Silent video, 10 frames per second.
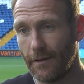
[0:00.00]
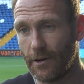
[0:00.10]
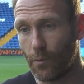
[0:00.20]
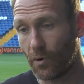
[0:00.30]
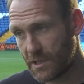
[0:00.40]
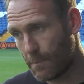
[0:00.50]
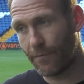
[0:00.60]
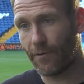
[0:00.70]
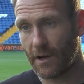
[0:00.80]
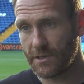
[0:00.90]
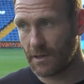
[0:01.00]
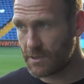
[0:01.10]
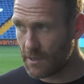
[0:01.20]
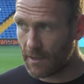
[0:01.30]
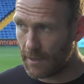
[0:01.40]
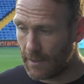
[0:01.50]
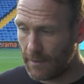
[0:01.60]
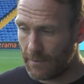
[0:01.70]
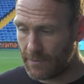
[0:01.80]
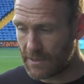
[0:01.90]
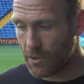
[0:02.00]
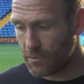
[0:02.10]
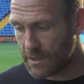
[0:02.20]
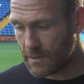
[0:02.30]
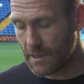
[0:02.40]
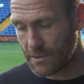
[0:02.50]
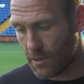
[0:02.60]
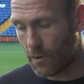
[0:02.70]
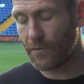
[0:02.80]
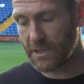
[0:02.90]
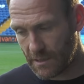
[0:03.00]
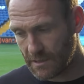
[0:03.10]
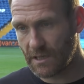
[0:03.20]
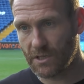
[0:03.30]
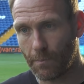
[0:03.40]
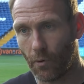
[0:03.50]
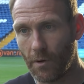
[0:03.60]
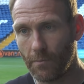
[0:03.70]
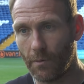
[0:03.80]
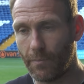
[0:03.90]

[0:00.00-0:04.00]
You know, what typifies us that there's disappointment,